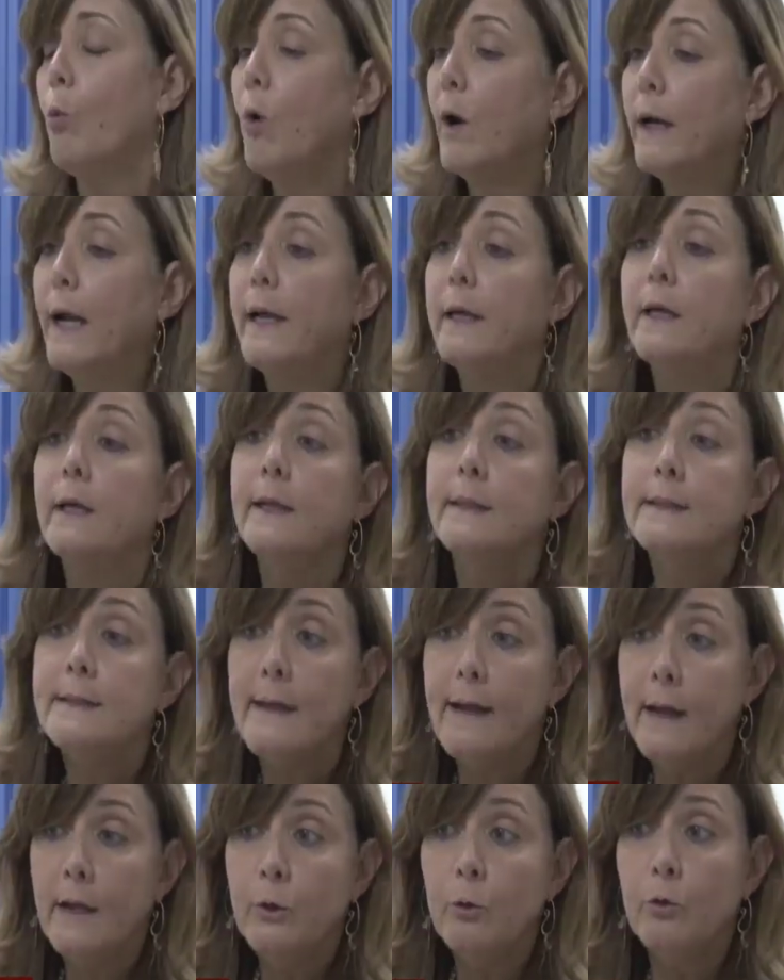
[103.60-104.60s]
What I can
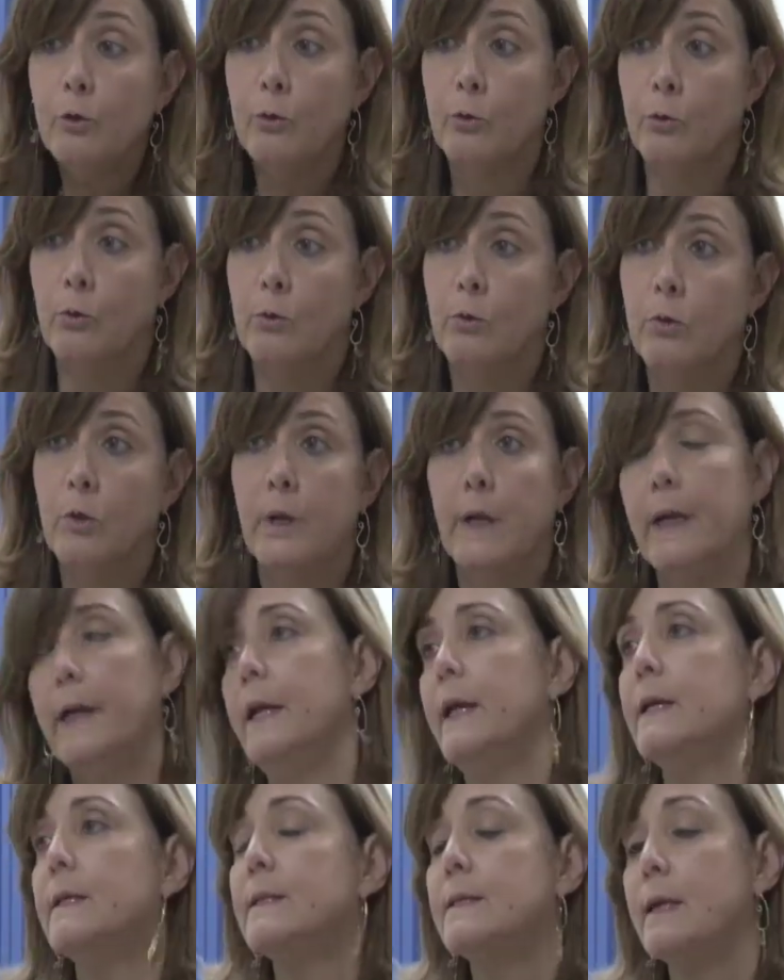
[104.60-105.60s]
tell you, though,
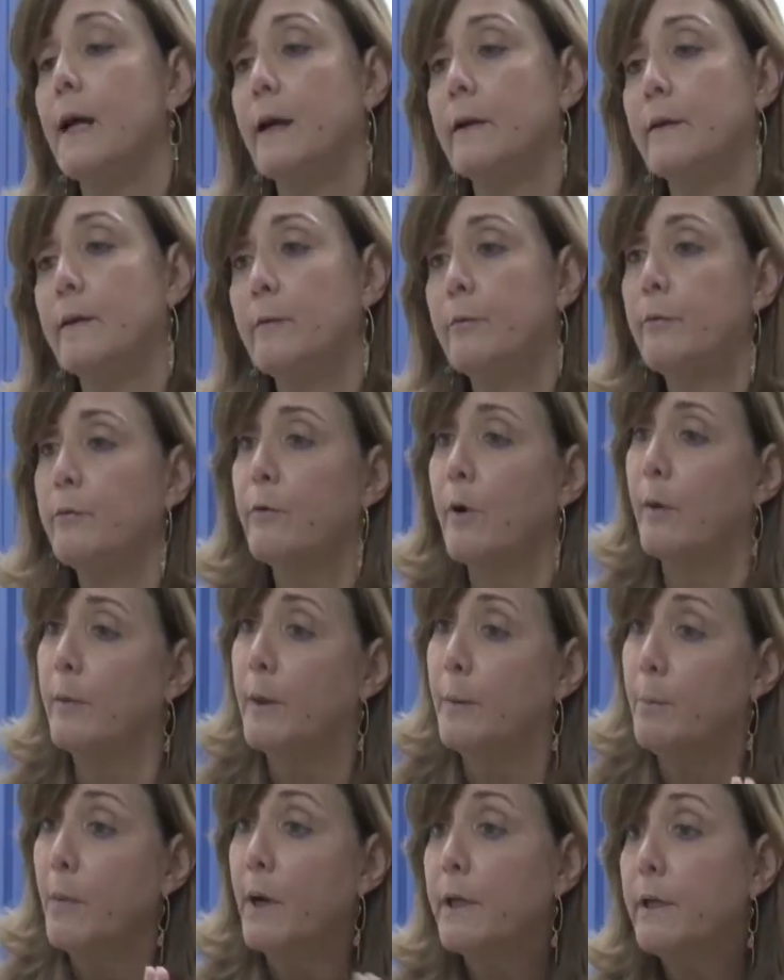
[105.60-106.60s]
is that from
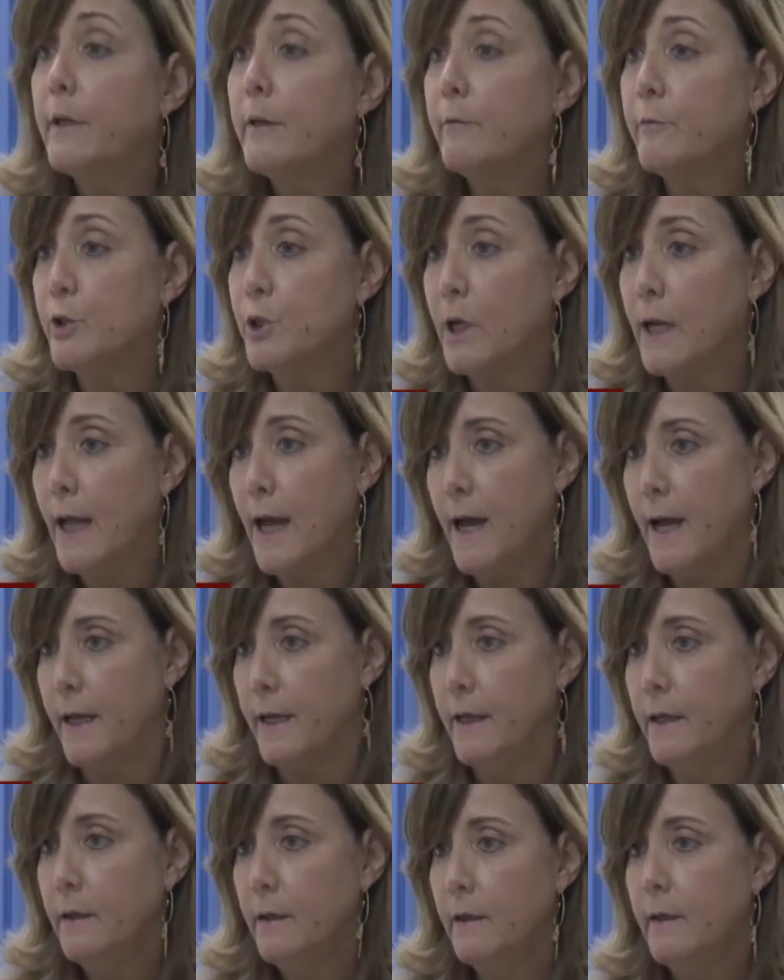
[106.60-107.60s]
the month of July,
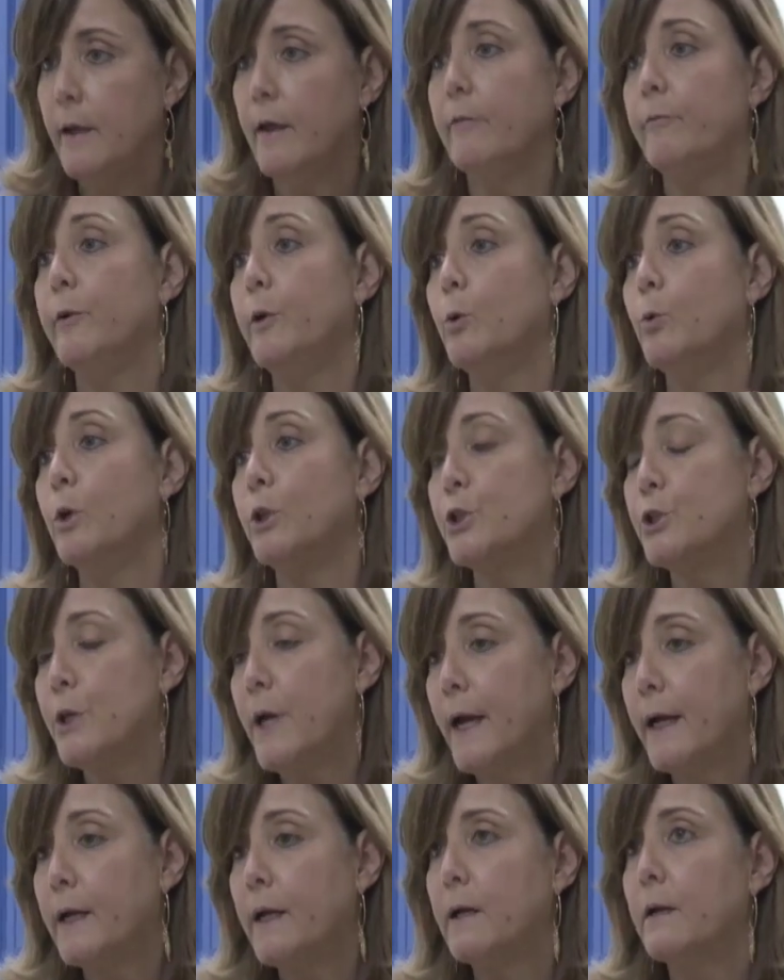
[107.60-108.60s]
if you would
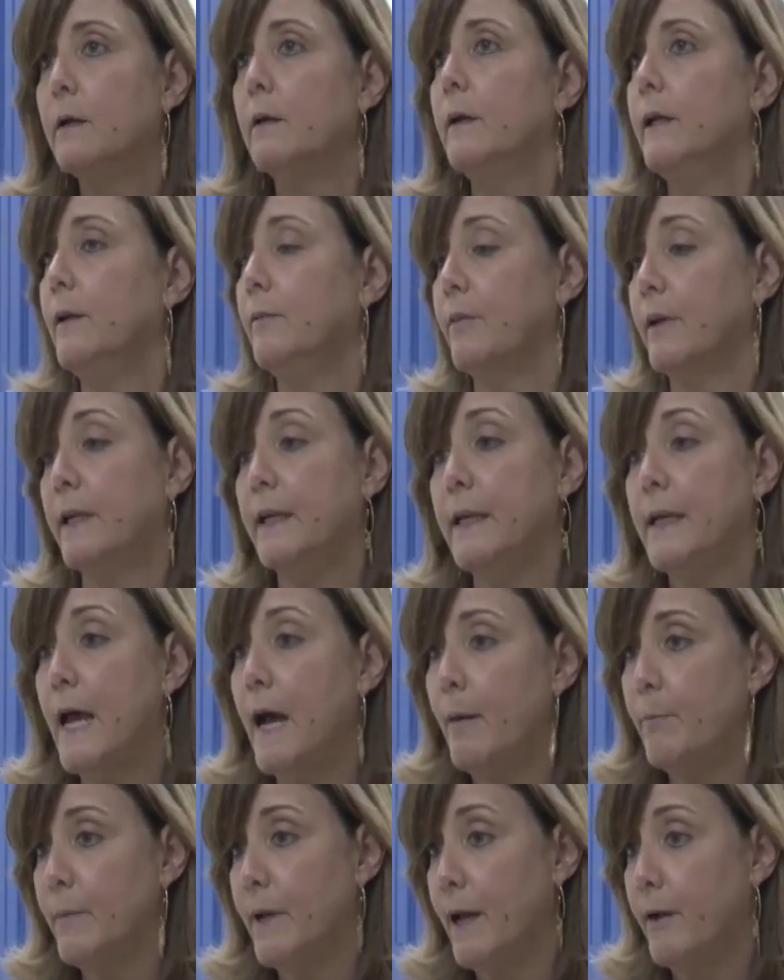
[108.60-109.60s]
check even in
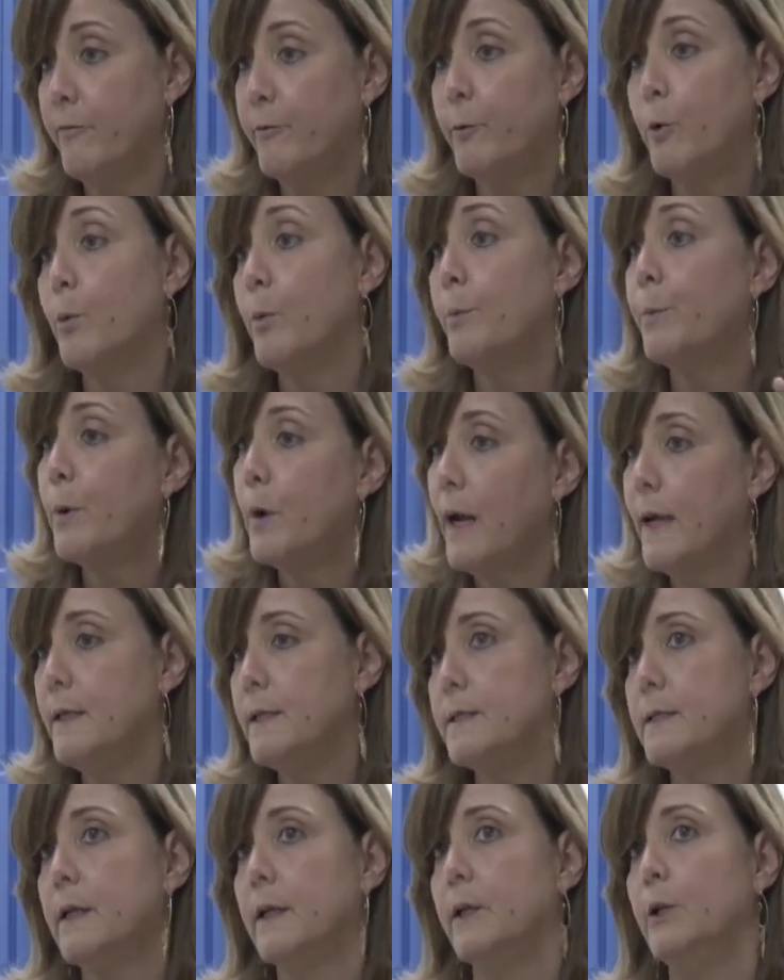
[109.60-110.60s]
NAMDEFCO
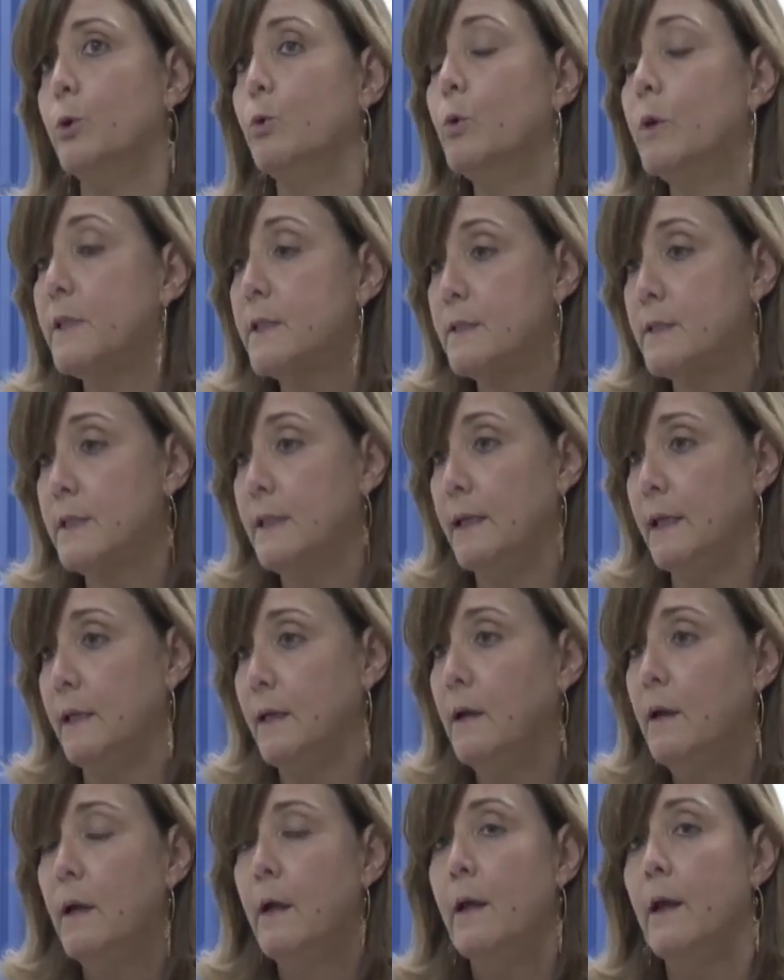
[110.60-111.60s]
pricing, you would
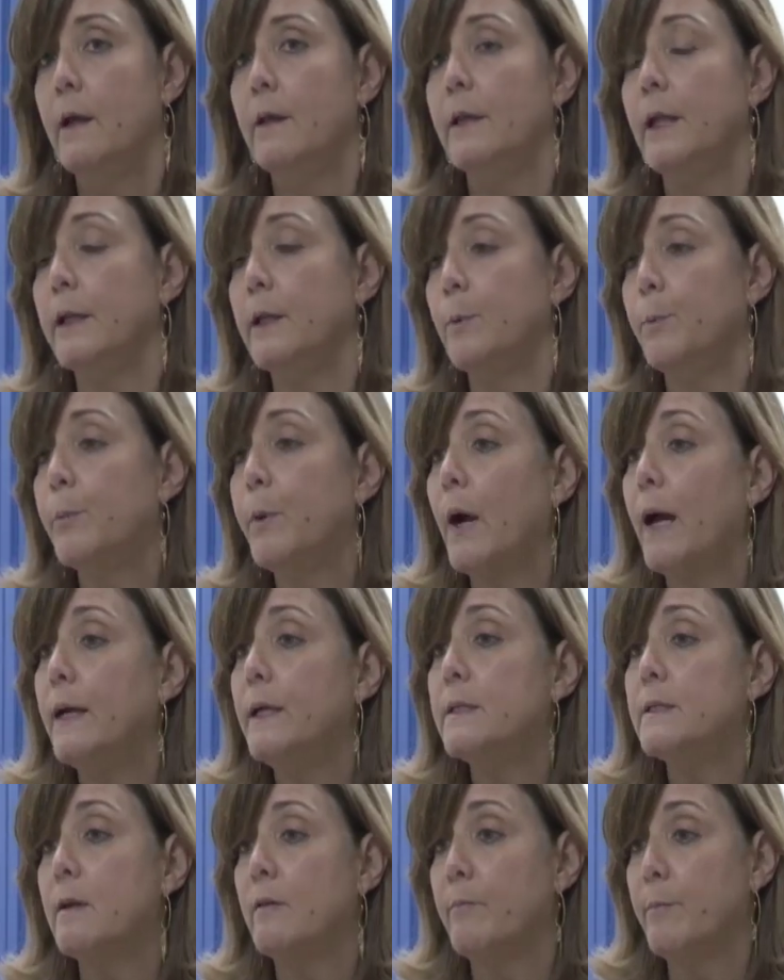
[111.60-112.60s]
see that the
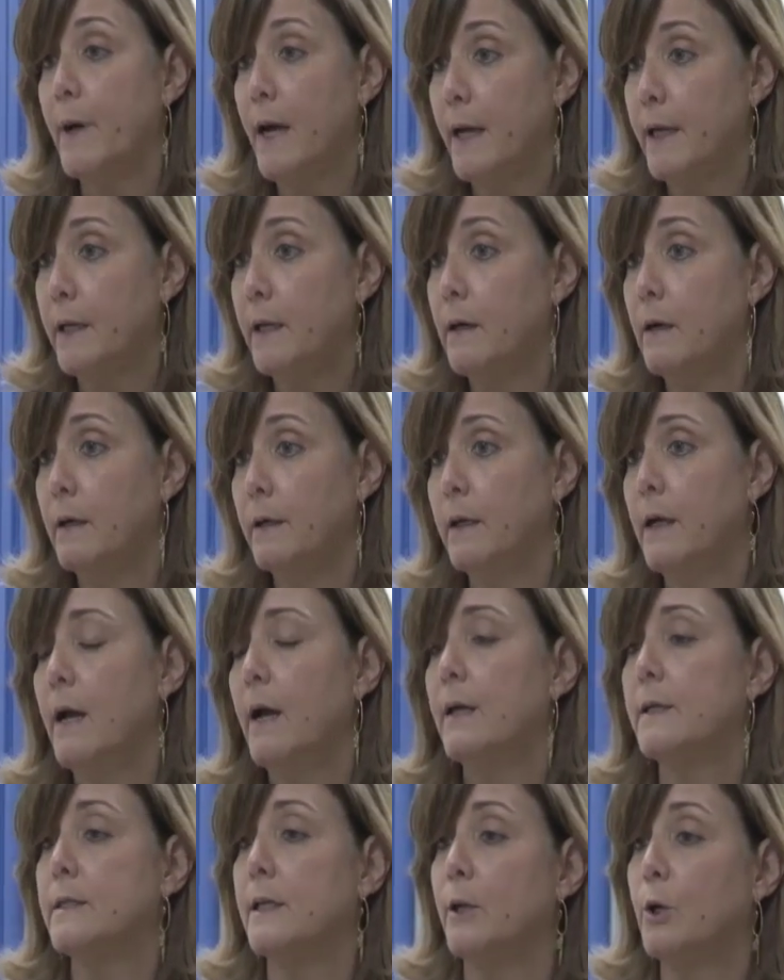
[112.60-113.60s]
price of baigan
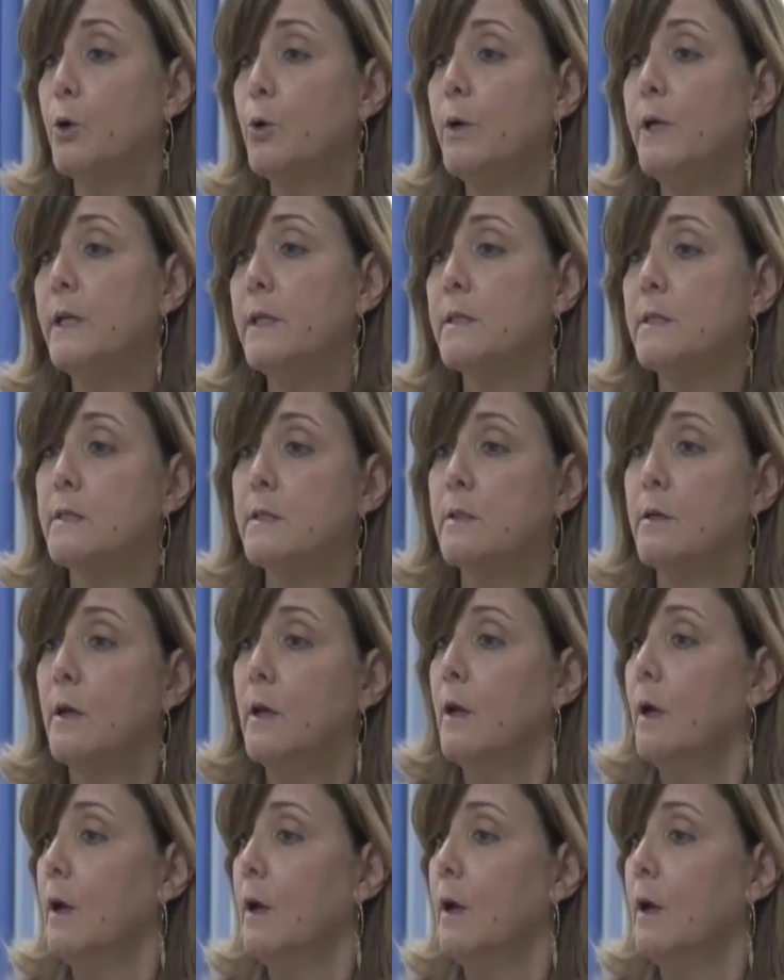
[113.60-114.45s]
has increased